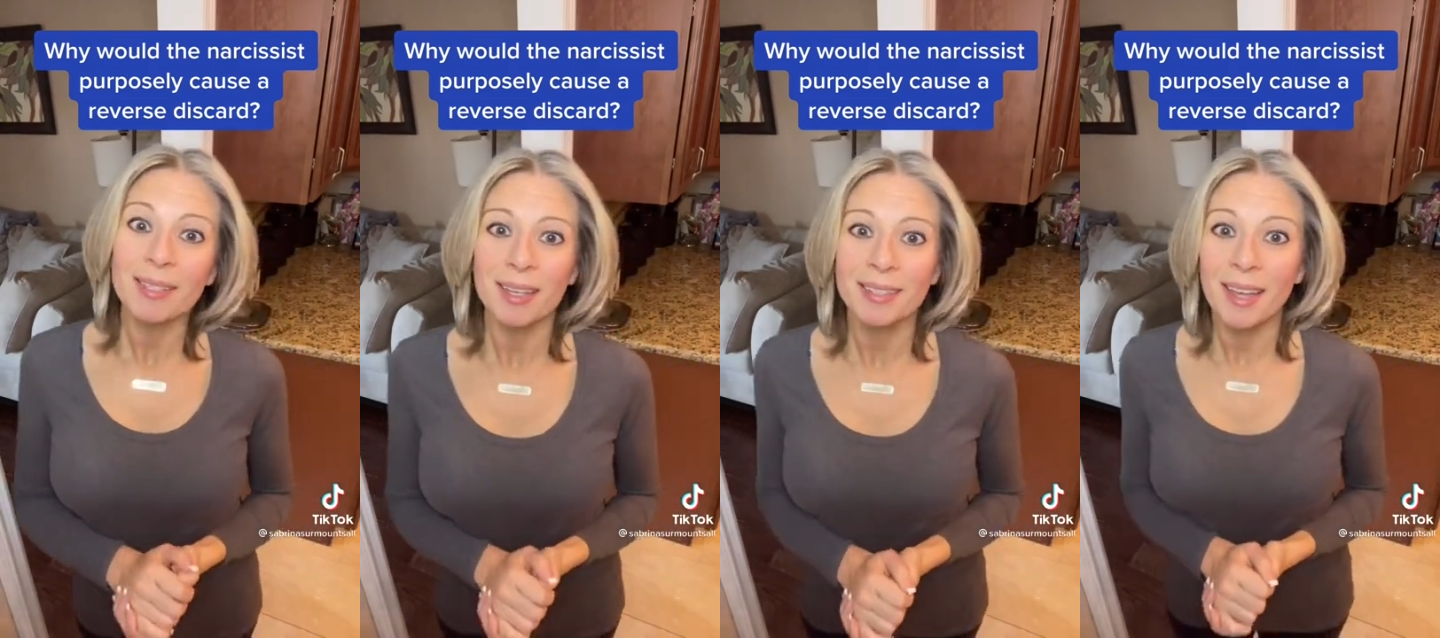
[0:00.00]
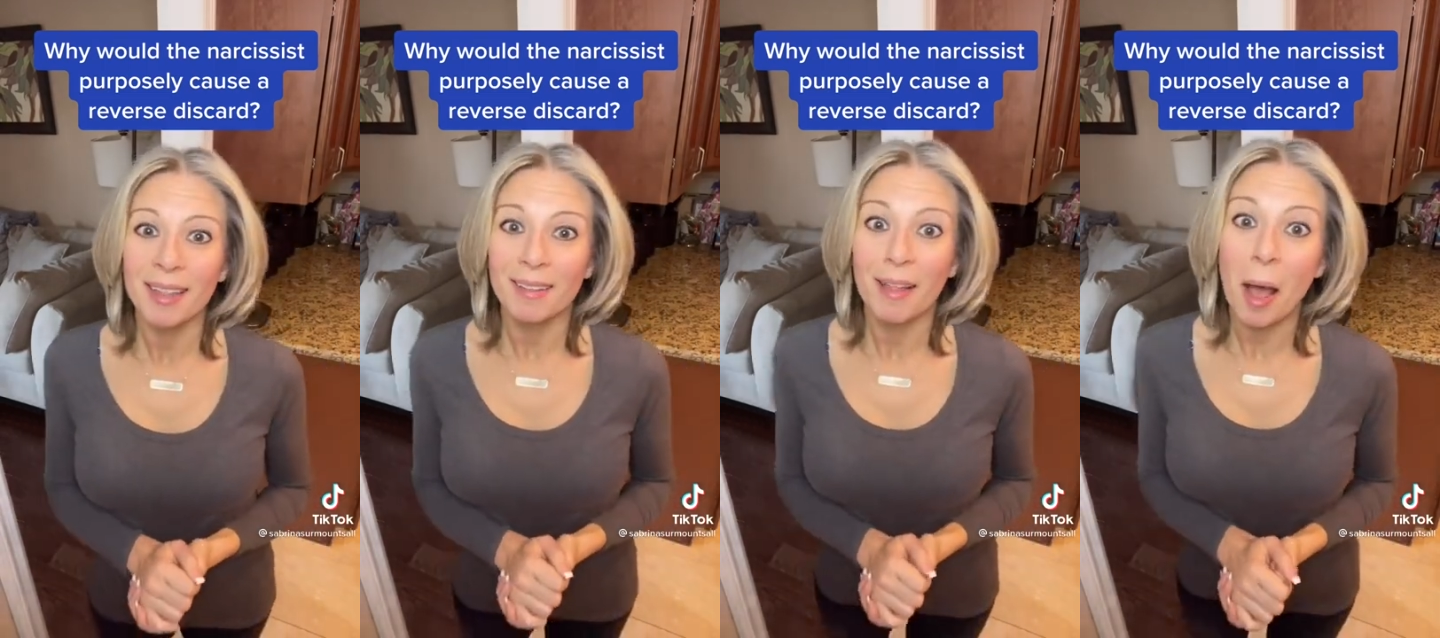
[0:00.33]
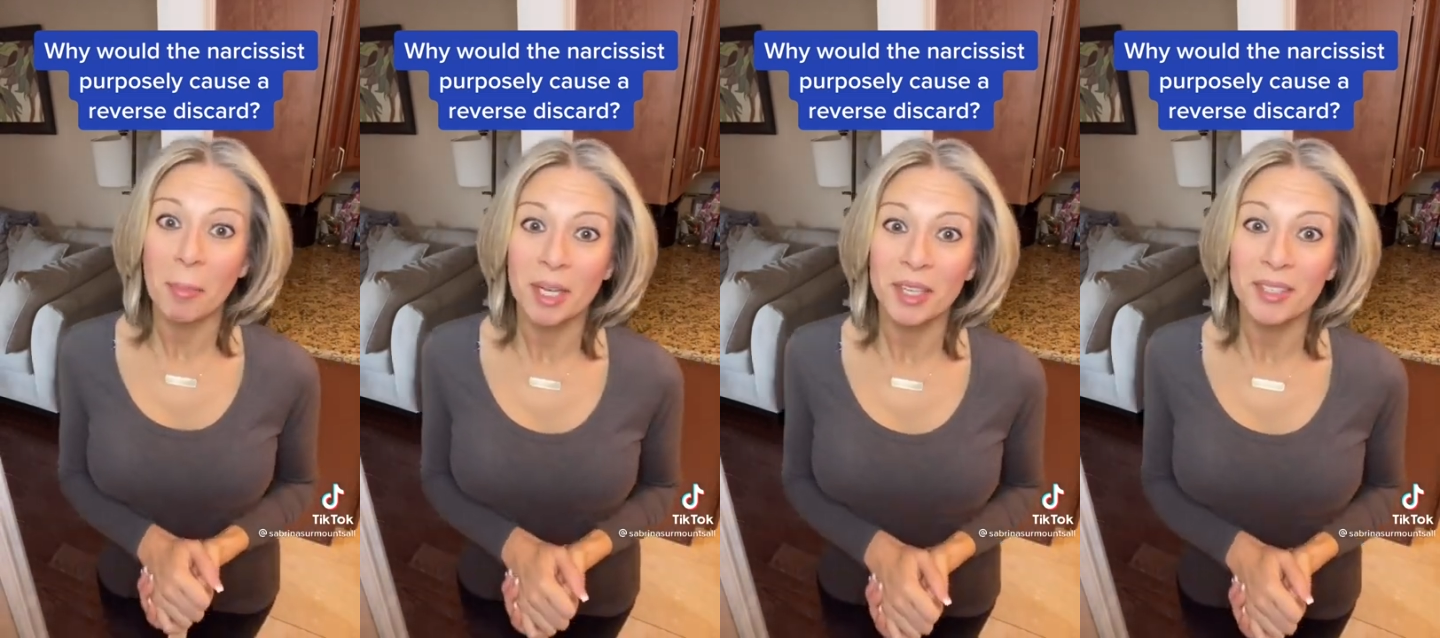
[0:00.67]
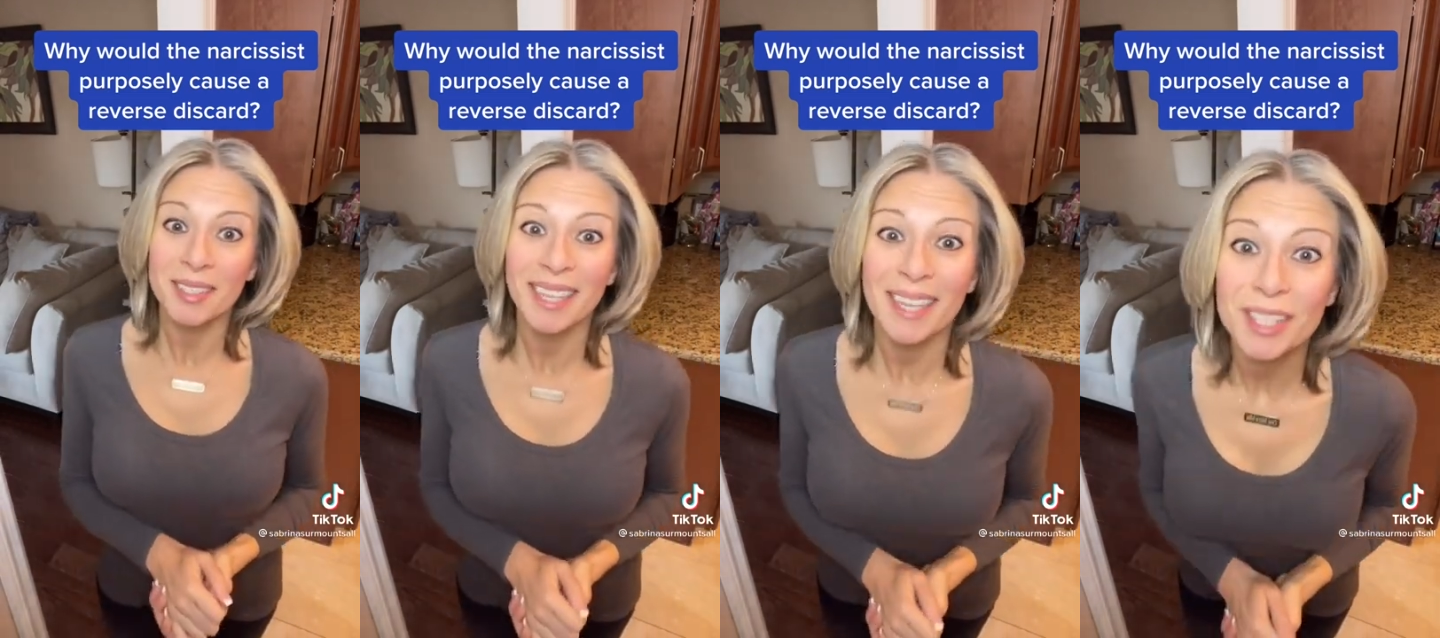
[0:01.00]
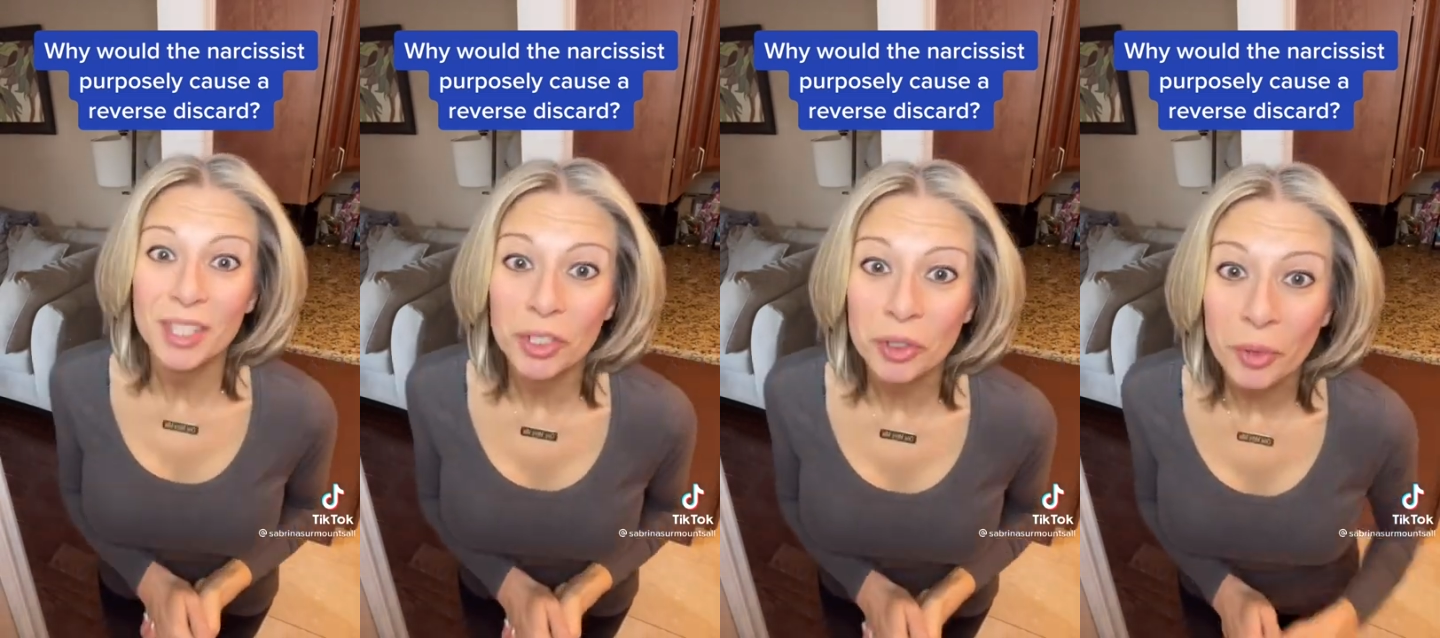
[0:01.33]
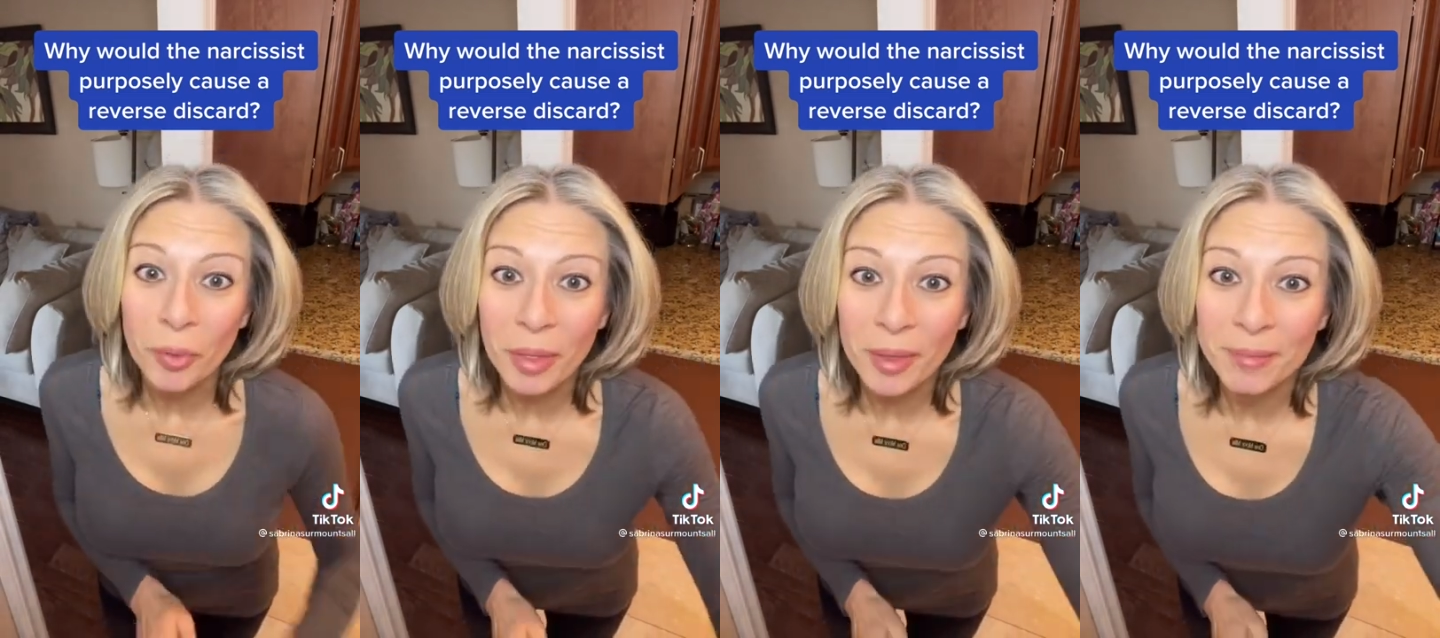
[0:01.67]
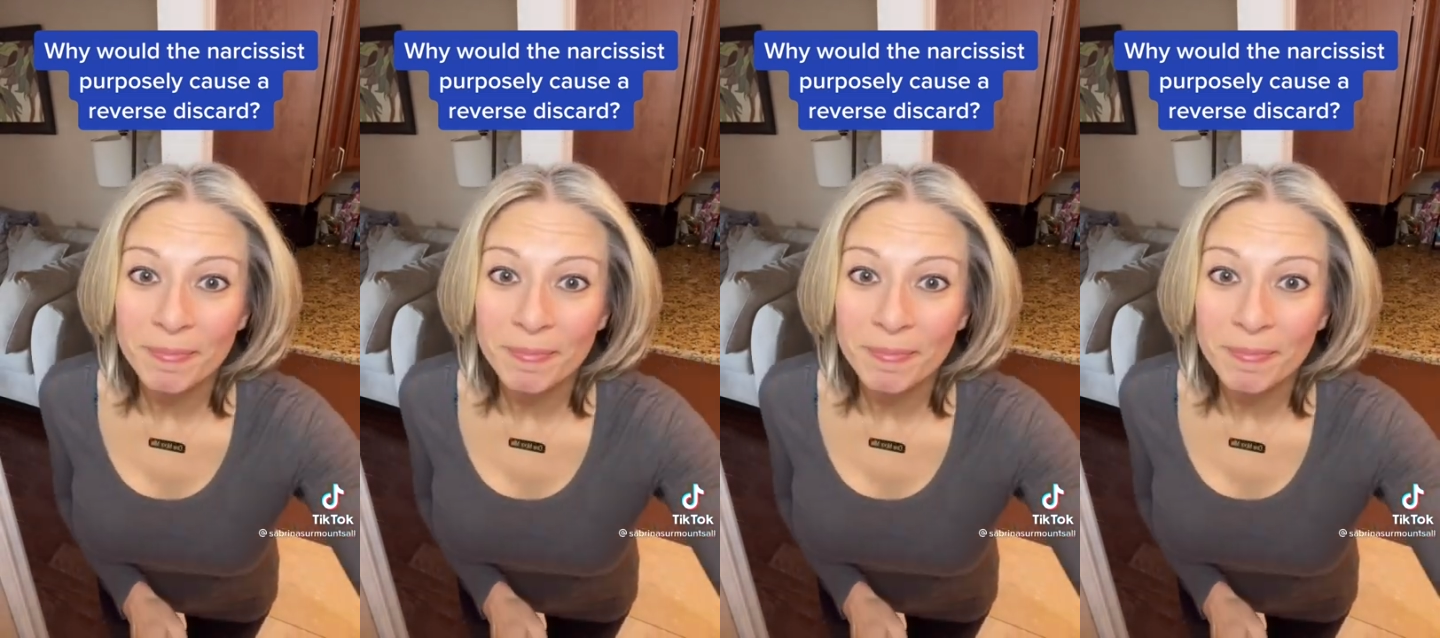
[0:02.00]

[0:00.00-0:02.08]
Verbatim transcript: I say that a lot because it's the truth.